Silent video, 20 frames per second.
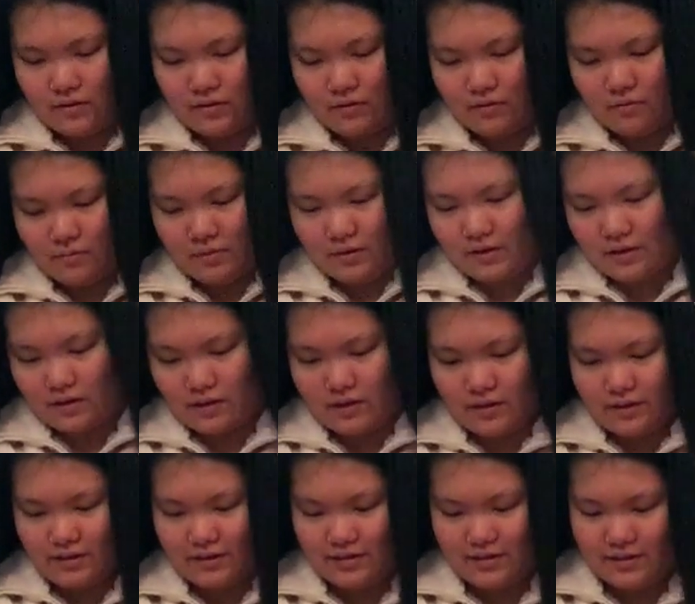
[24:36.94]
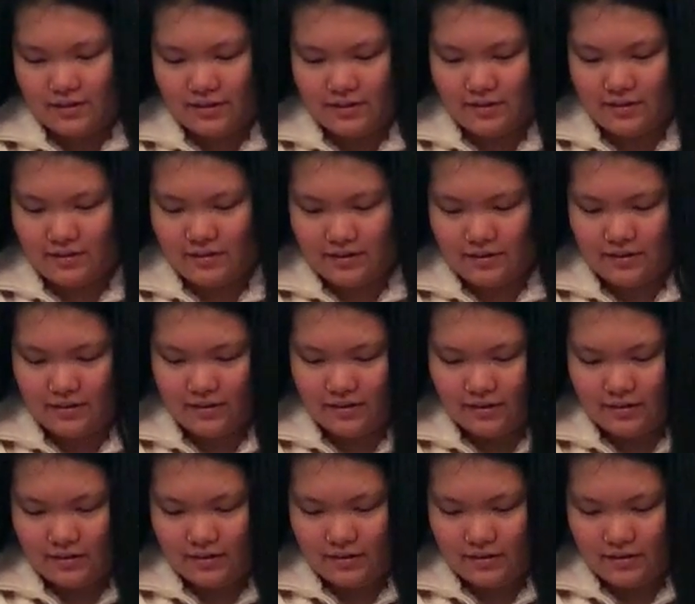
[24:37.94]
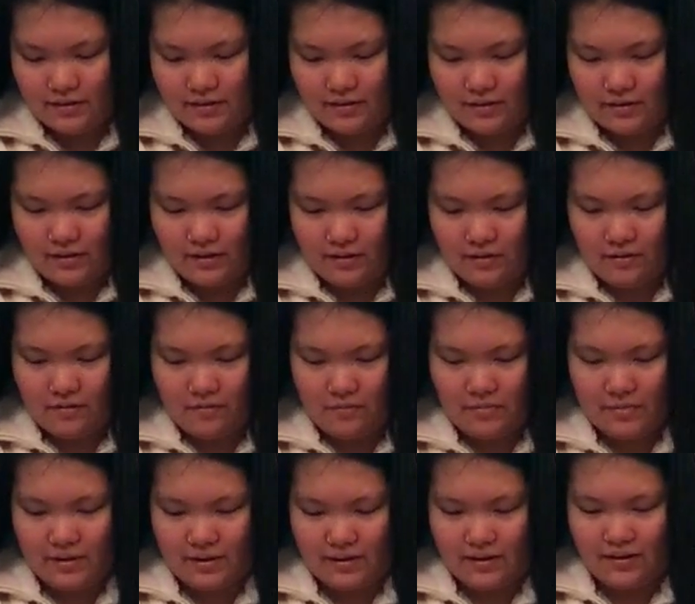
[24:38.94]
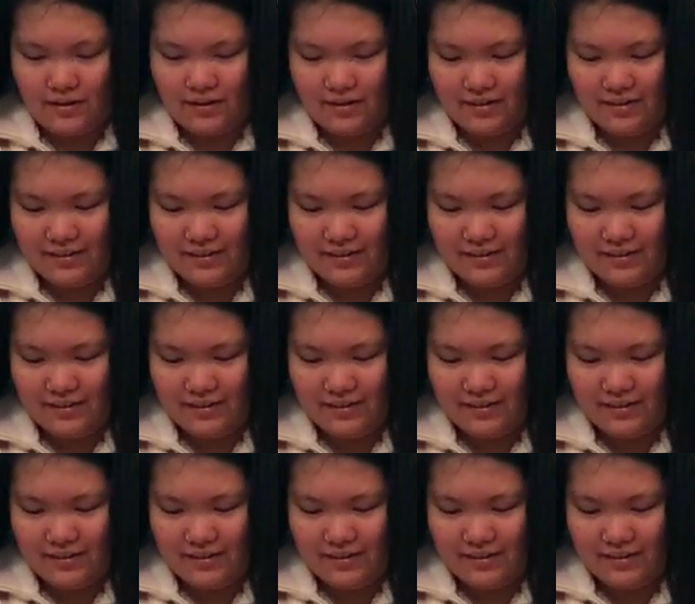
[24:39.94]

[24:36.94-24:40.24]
Oh my gosh. Oh my god.